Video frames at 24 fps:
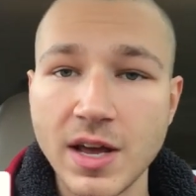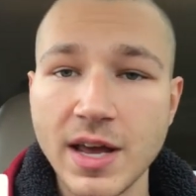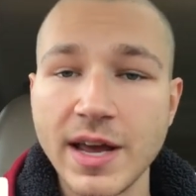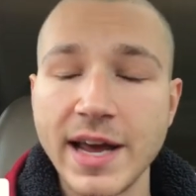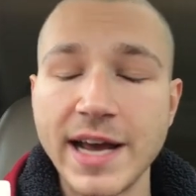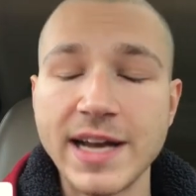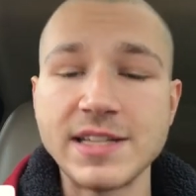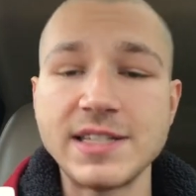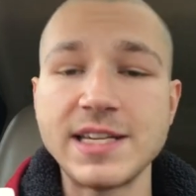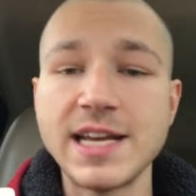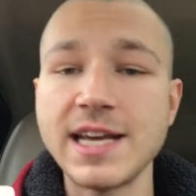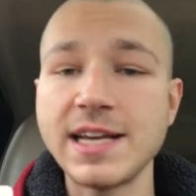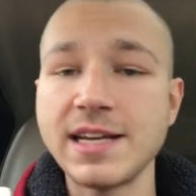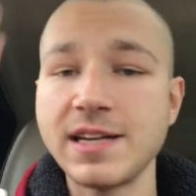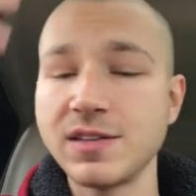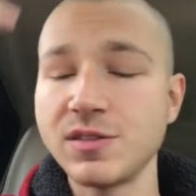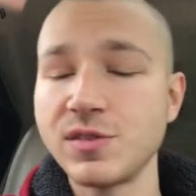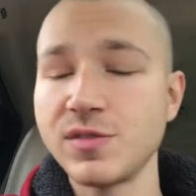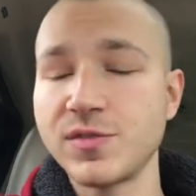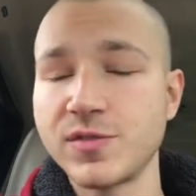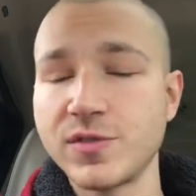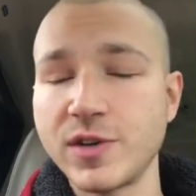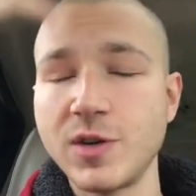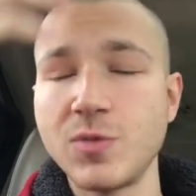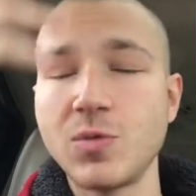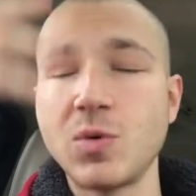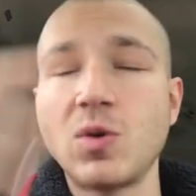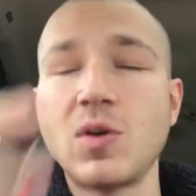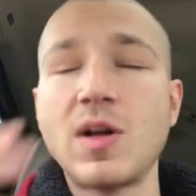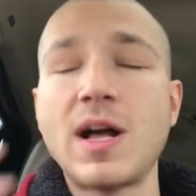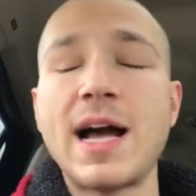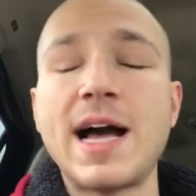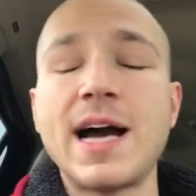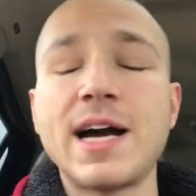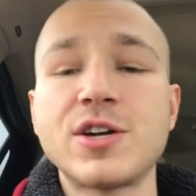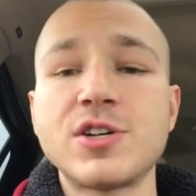and taking the free will
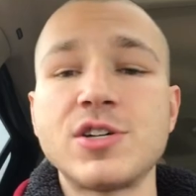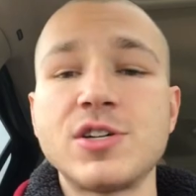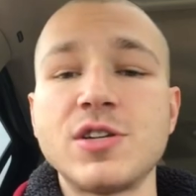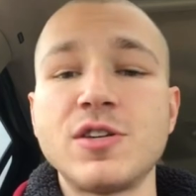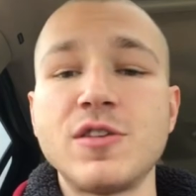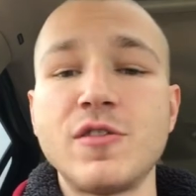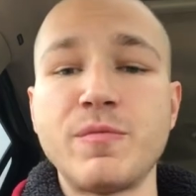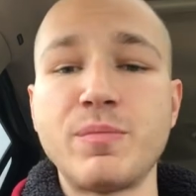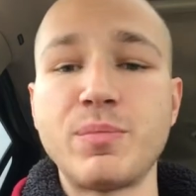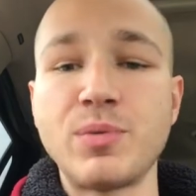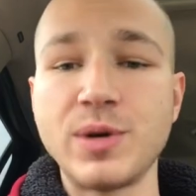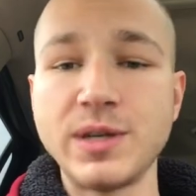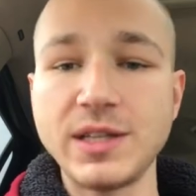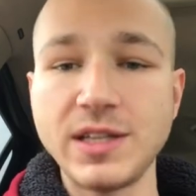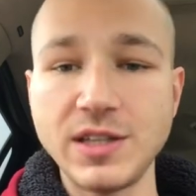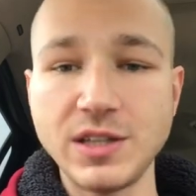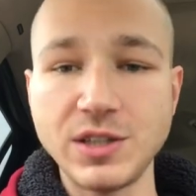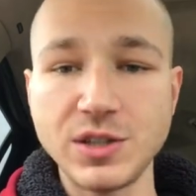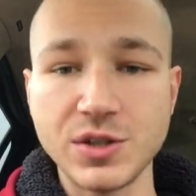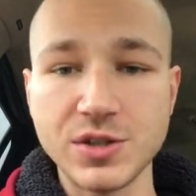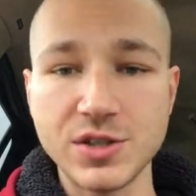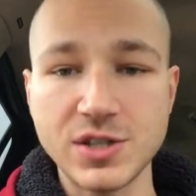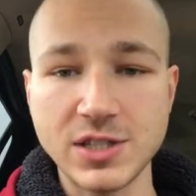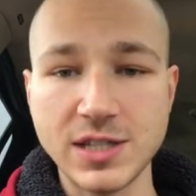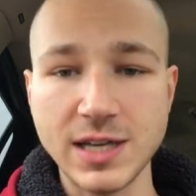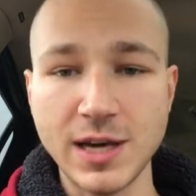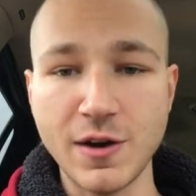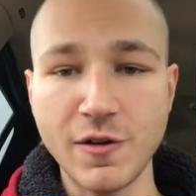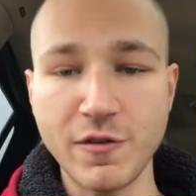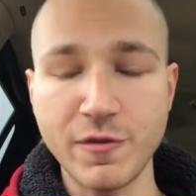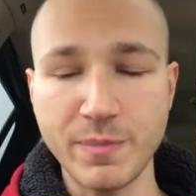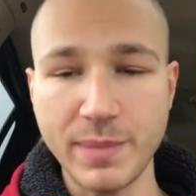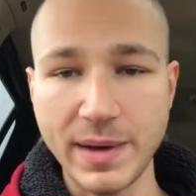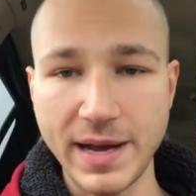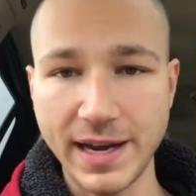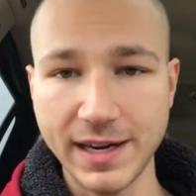action of bringing
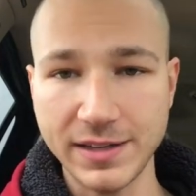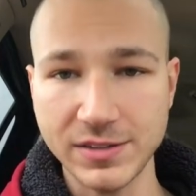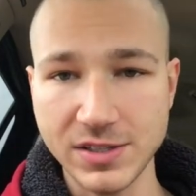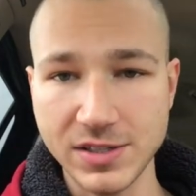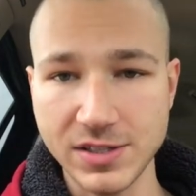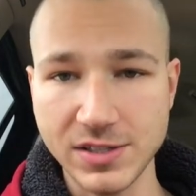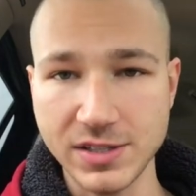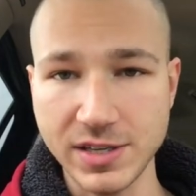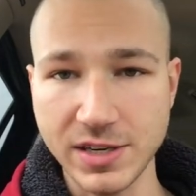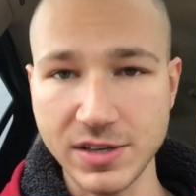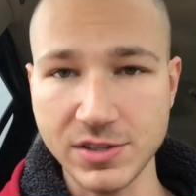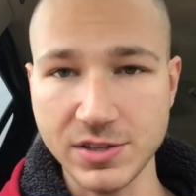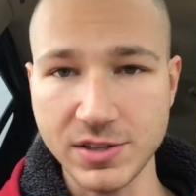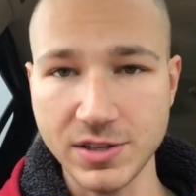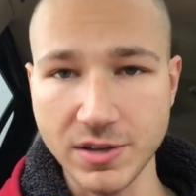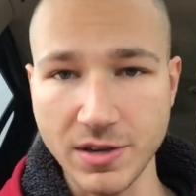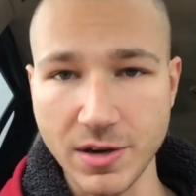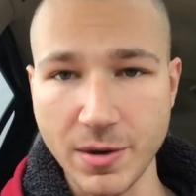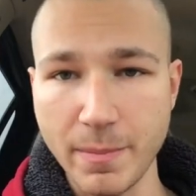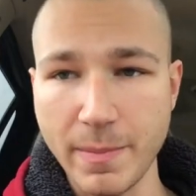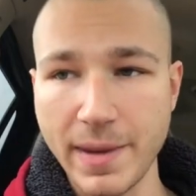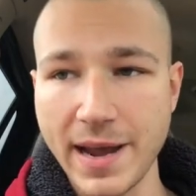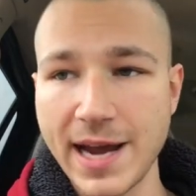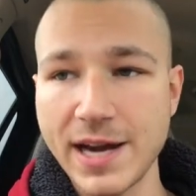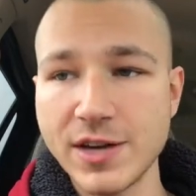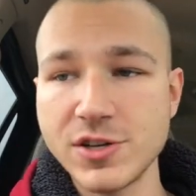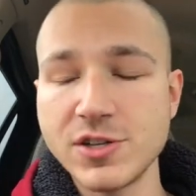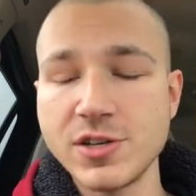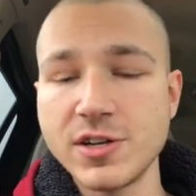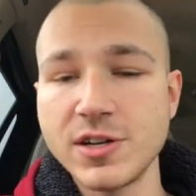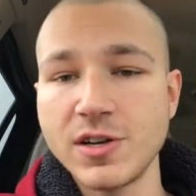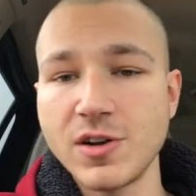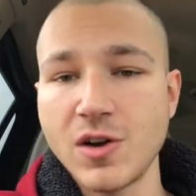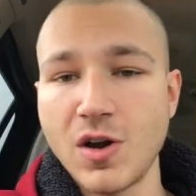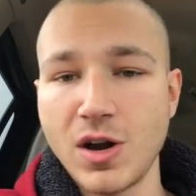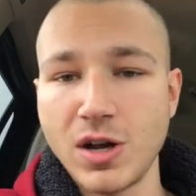yourself back to center and
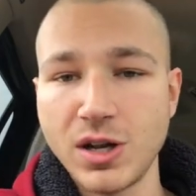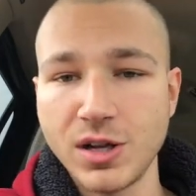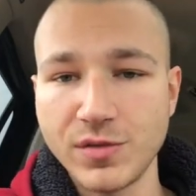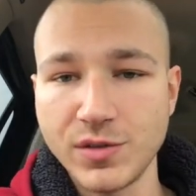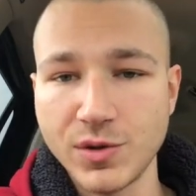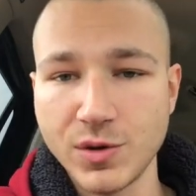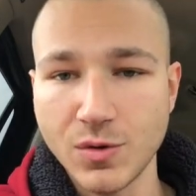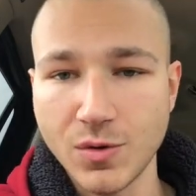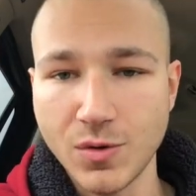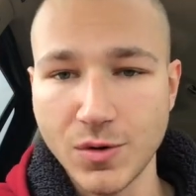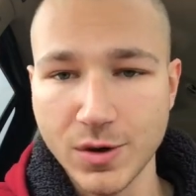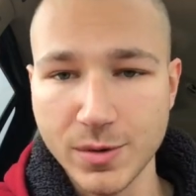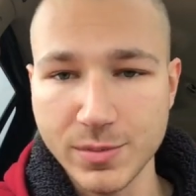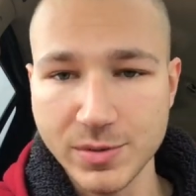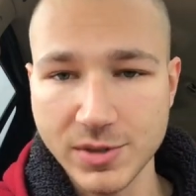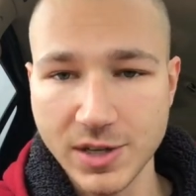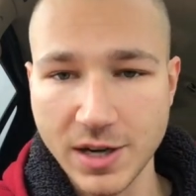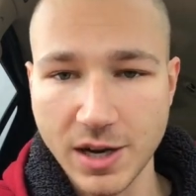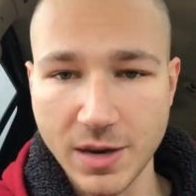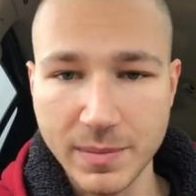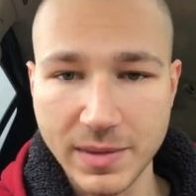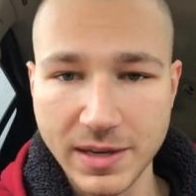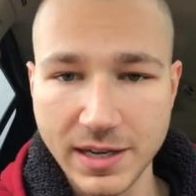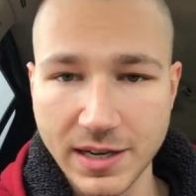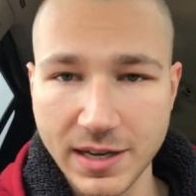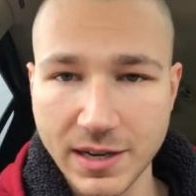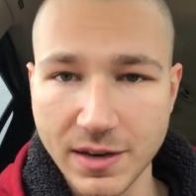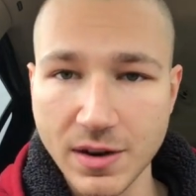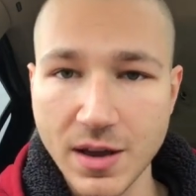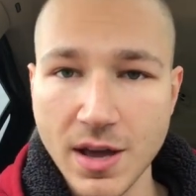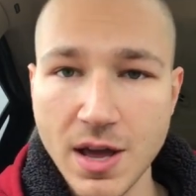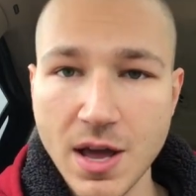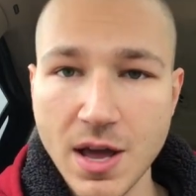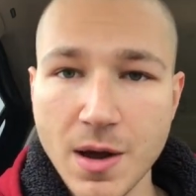imagining all of your orbs coming in,